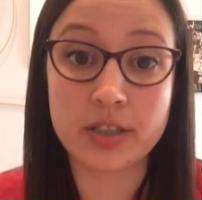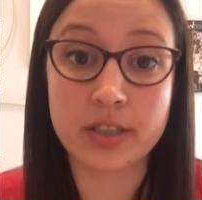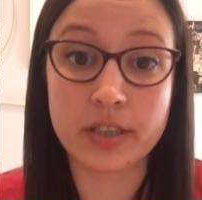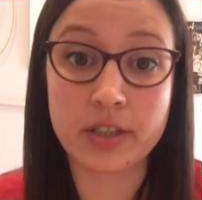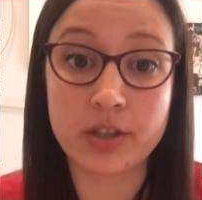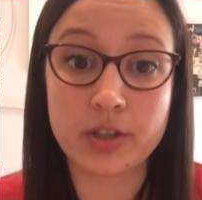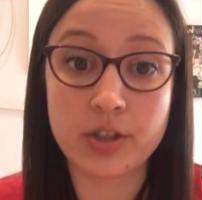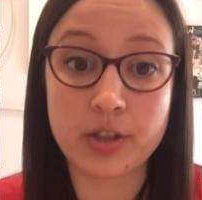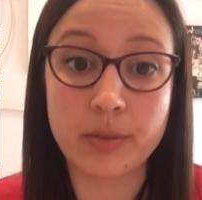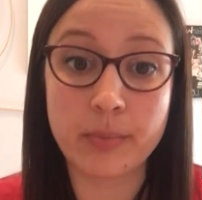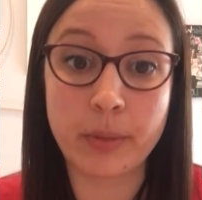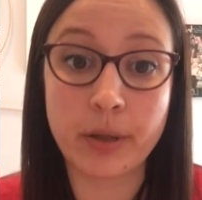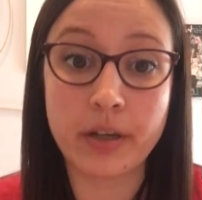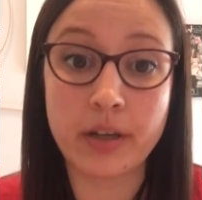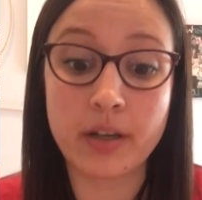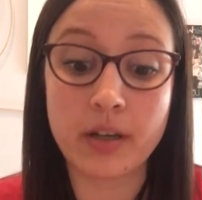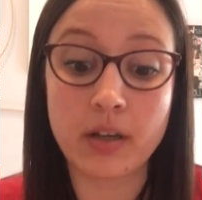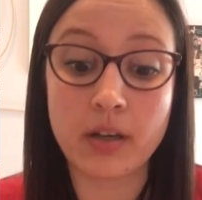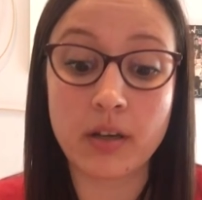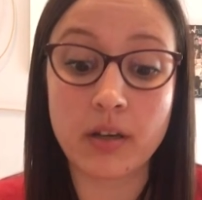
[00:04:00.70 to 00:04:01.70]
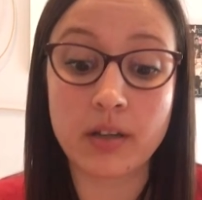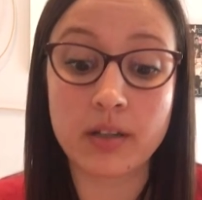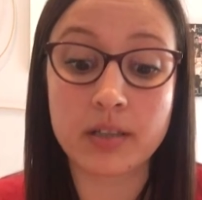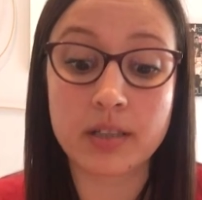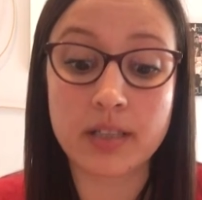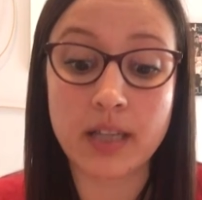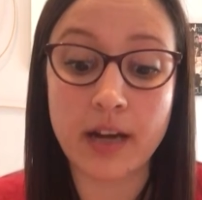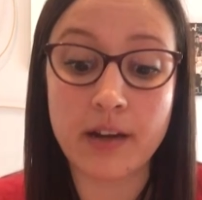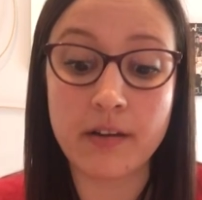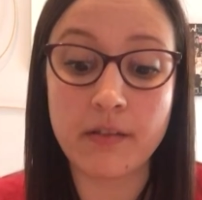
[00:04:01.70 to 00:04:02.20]
teacher might
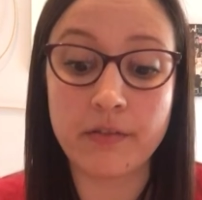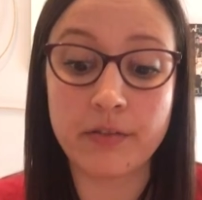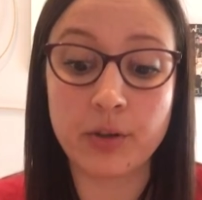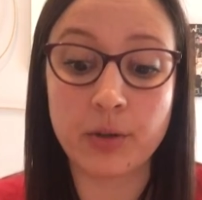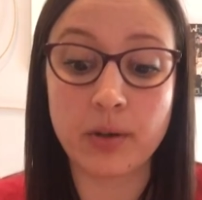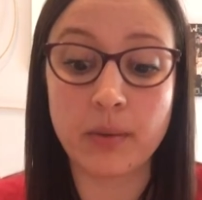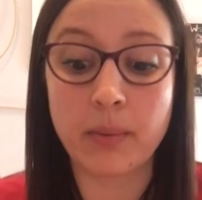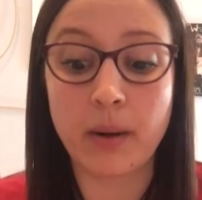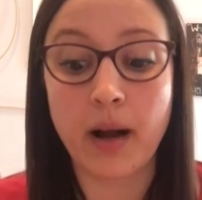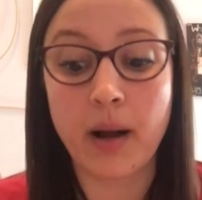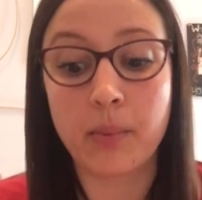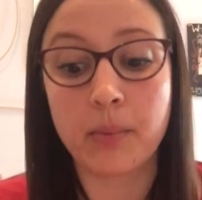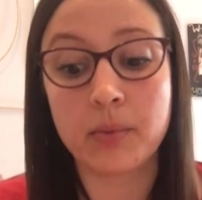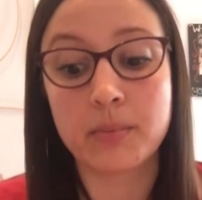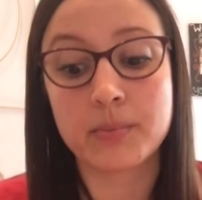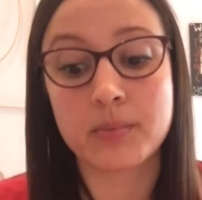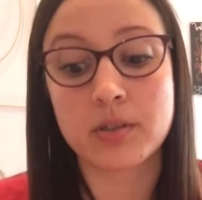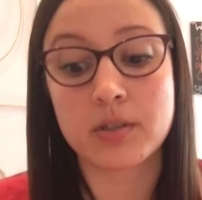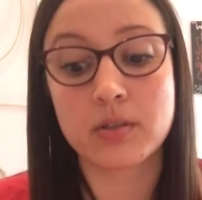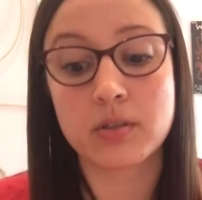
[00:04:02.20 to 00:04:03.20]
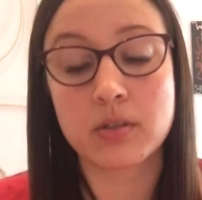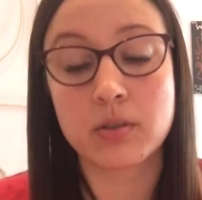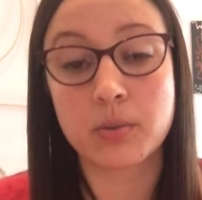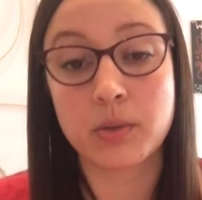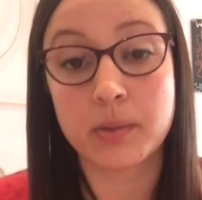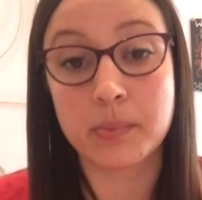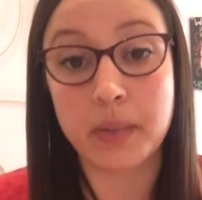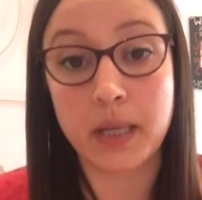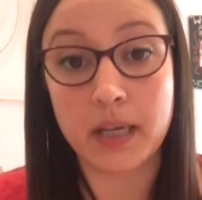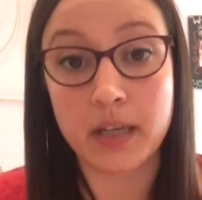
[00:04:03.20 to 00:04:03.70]
assign fewer problems to
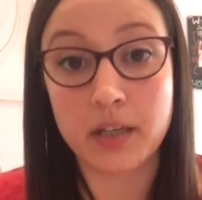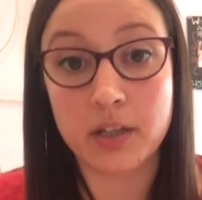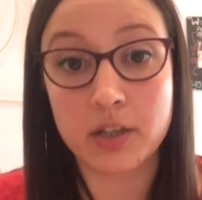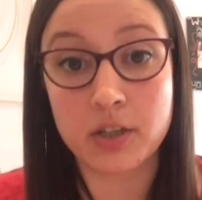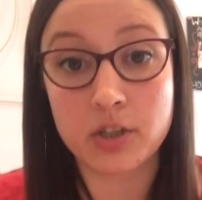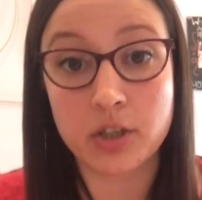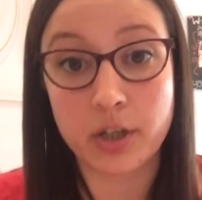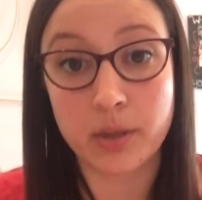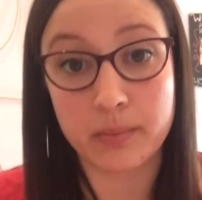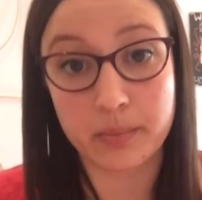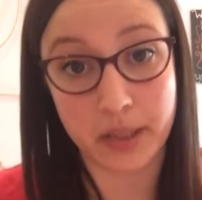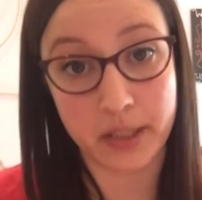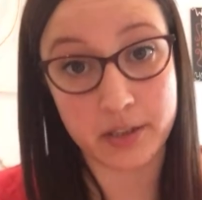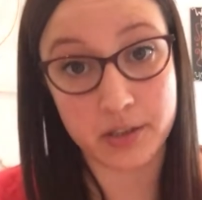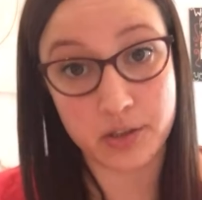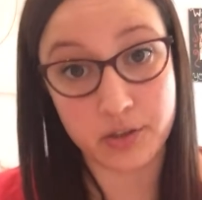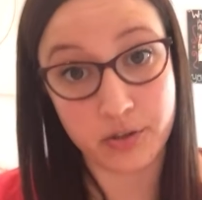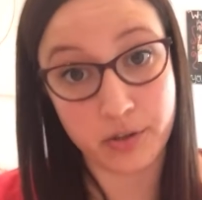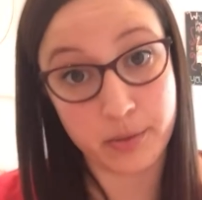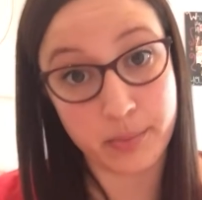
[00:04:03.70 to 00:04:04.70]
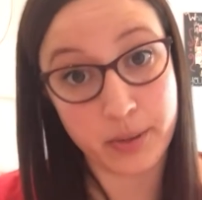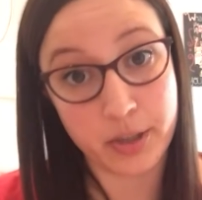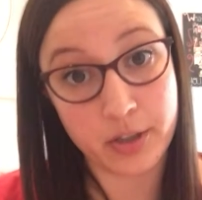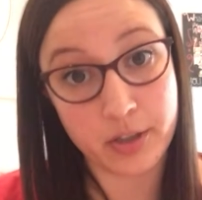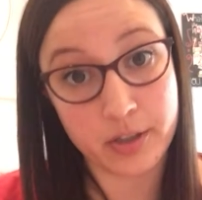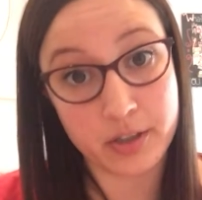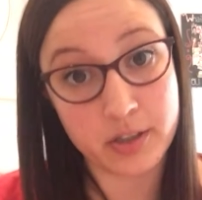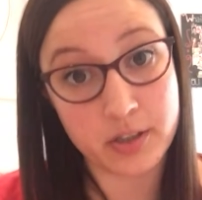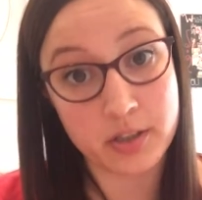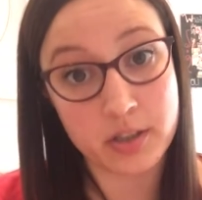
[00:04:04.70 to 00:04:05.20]
a page compared to their
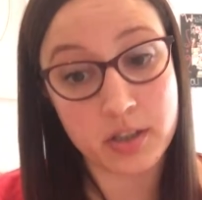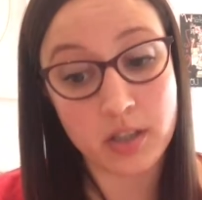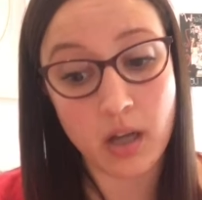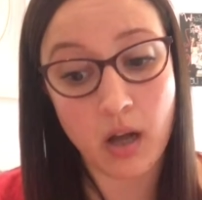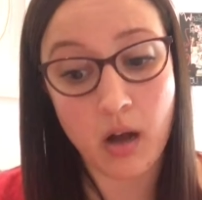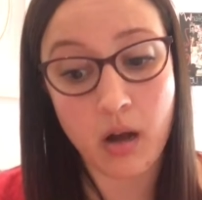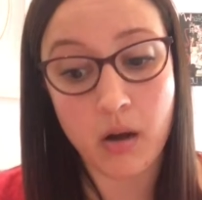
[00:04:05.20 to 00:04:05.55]
peers.